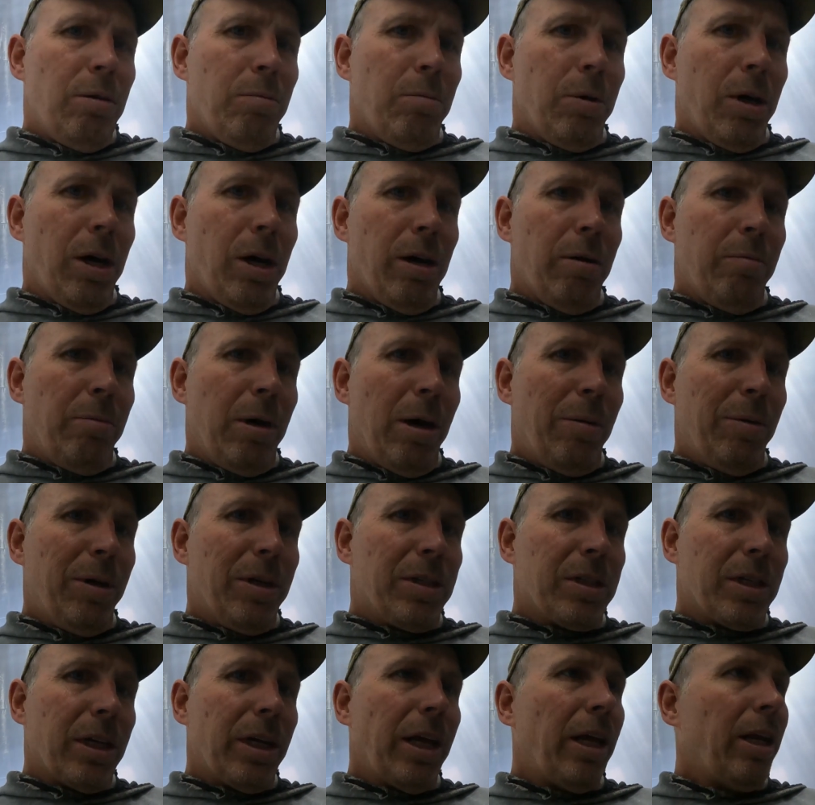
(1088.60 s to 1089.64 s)
but maybe
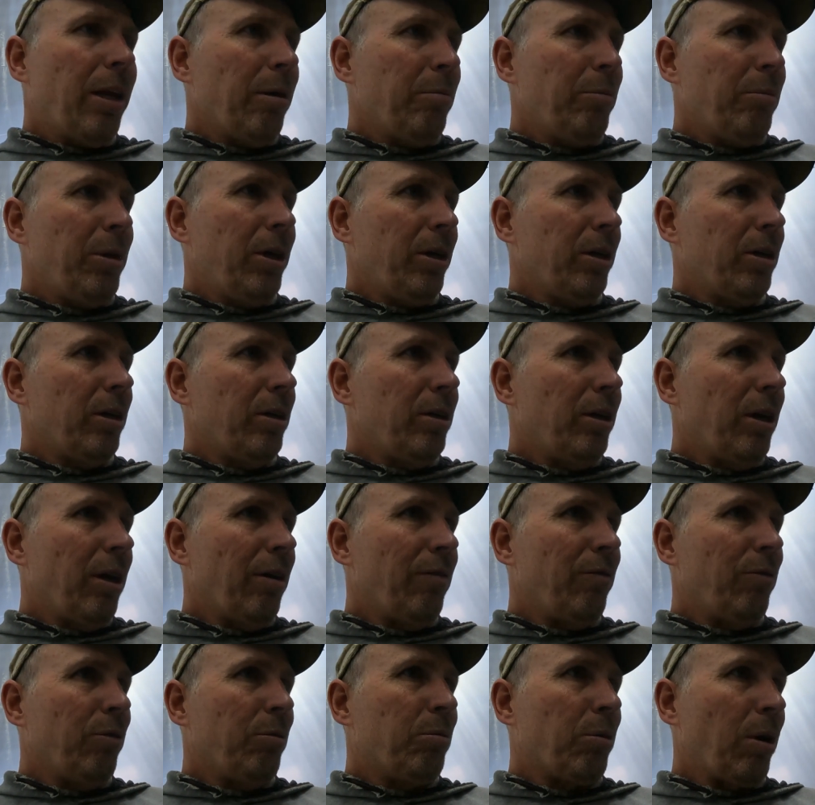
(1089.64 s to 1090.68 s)
it's gonna end up being good
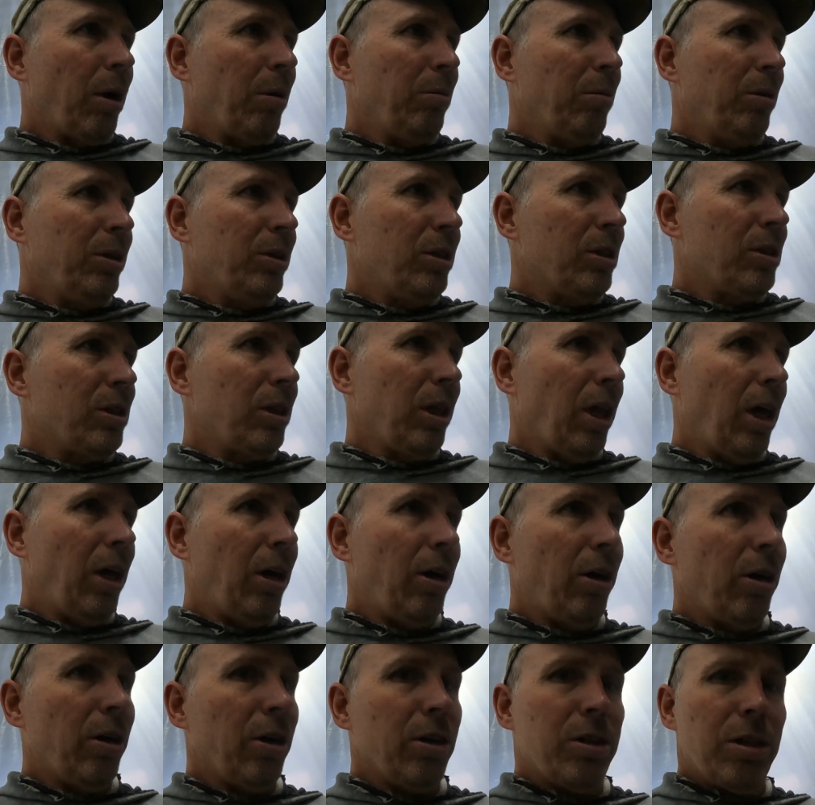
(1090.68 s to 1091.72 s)
enough. We'll probably just let
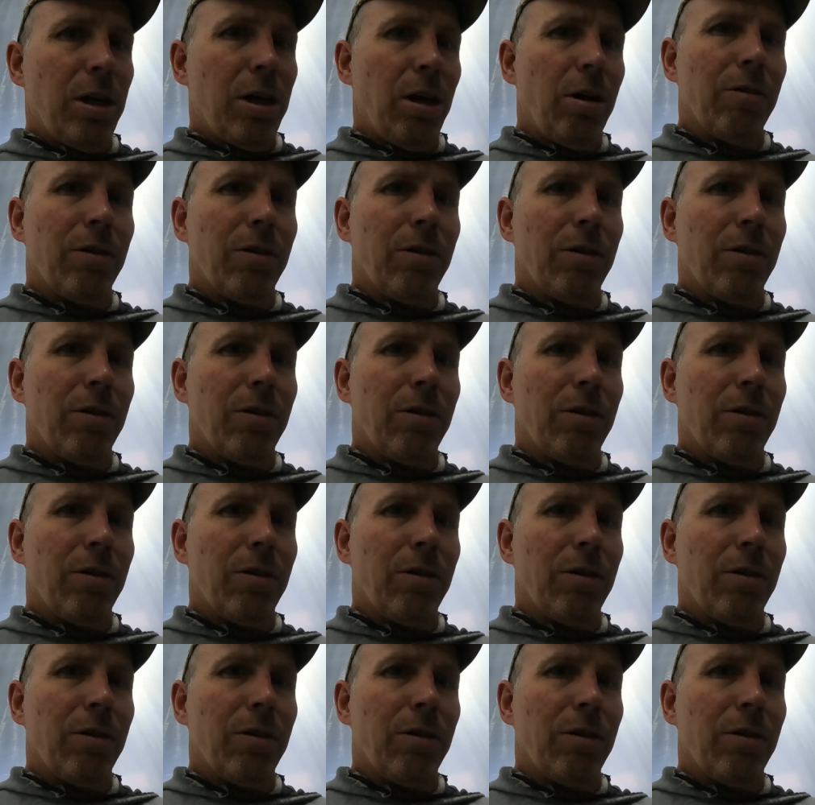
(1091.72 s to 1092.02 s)
her set